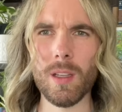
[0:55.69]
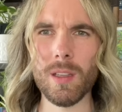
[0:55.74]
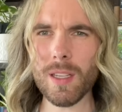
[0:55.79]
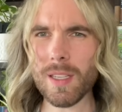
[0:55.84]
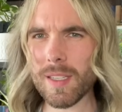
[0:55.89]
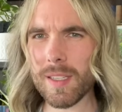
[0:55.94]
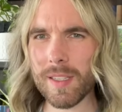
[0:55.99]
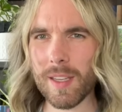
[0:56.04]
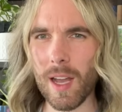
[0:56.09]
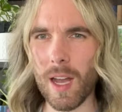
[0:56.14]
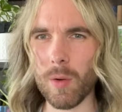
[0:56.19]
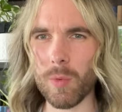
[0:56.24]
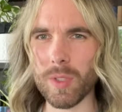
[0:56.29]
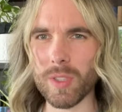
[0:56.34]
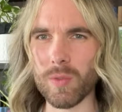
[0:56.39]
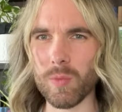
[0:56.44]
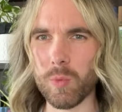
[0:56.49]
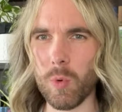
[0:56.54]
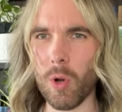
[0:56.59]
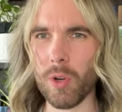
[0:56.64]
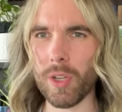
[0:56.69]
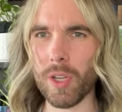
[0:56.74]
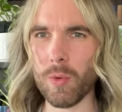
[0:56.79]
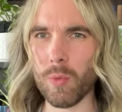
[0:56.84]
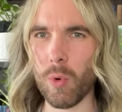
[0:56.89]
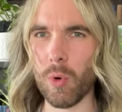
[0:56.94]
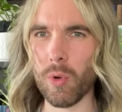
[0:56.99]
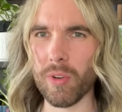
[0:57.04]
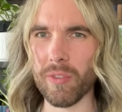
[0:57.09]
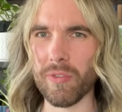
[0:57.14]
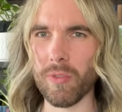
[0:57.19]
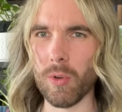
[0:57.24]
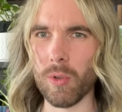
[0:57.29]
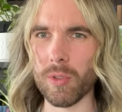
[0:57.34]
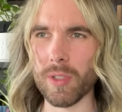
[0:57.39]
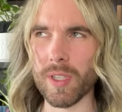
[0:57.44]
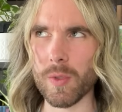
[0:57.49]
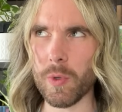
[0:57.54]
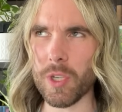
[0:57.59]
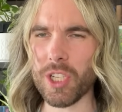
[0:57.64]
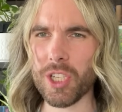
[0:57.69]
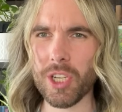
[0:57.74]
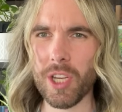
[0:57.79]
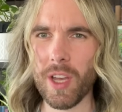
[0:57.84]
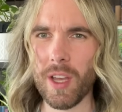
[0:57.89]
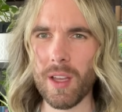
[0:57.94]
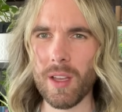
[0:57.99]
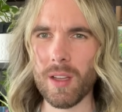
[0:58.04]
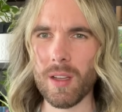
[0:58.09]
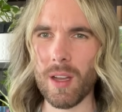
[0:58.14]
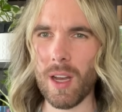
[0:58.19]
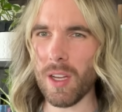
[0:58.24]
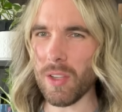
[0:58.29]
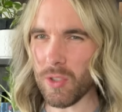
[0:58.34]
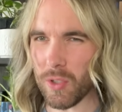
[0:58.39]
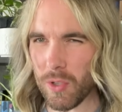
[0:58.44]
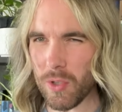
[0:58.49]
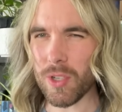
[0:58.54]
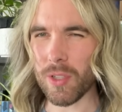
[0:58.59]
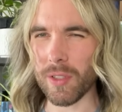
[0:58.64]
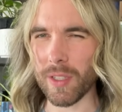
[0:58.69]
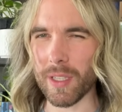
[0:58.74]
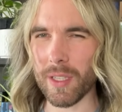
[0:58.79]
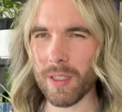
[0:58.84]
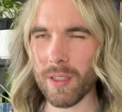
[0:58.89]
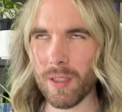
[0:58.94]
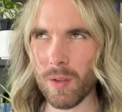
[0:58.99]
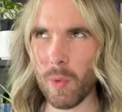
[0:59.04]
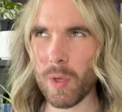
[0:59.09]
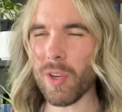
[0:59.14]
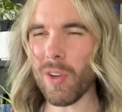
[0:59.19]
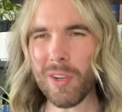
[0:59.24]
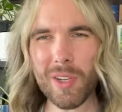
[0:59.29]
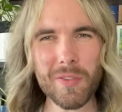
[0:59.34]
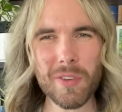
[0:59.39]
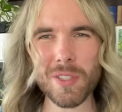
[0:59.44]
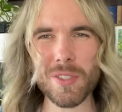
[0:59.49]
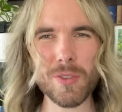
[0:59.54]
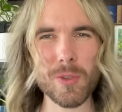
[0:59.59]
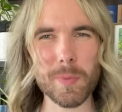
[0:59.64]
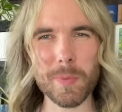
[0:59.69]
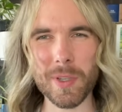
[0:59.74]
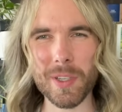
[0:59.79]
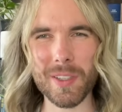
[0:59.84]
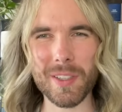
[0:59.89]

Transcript: Let's start with what a waterfall is, which unusually we don't have a super